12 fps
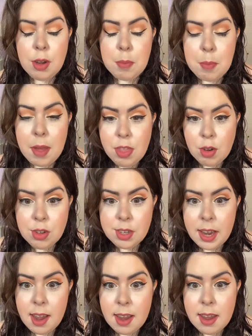Mother's
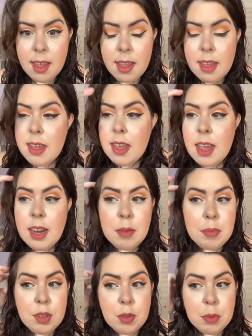Day, and I'm
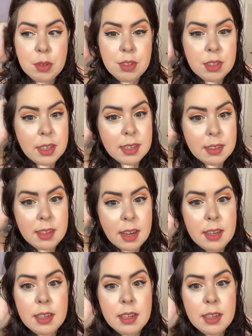super excited.